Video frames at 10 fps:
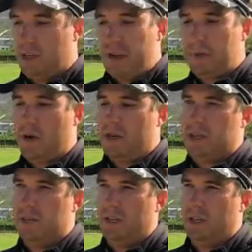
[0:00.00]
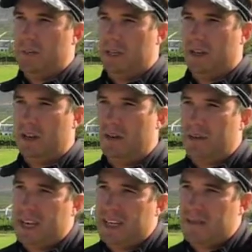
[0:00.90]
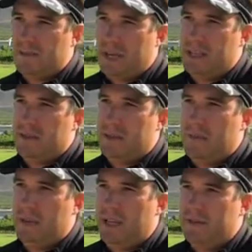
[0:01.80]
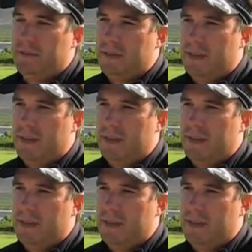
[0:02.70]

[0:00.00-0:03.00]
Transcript: The correct posture will limit a lot of aches and pains that people have.